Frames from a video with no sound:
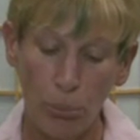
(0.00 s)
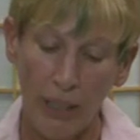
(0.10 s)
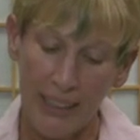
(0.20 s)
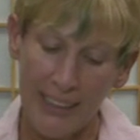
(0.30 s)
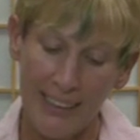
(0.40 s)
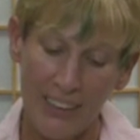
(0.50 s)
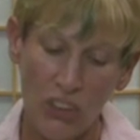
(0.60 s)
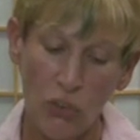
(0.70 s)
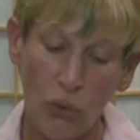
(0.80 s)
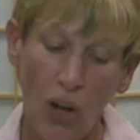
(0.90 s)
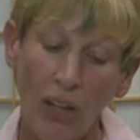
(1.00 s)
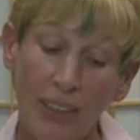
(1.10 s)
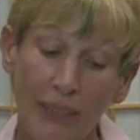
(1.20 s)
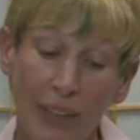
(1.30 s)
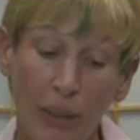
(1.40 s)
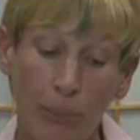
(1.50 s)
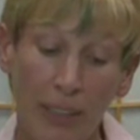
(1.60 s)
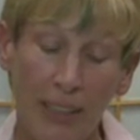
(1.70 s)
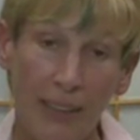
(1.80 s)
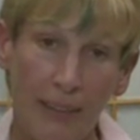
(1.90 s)
but it is strongly
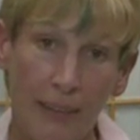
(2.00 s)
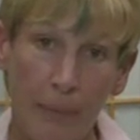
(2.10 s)
recommended.